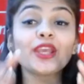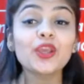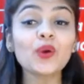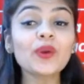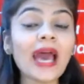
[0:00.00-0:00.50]

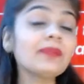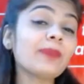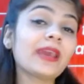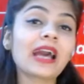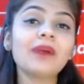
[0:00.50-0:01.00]
you can
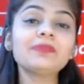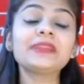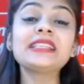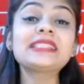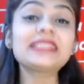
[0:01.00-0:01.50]
become
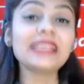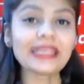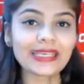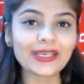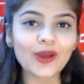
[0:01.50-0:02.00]
the
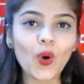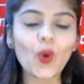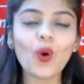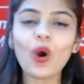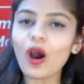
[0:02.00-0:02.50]
CEO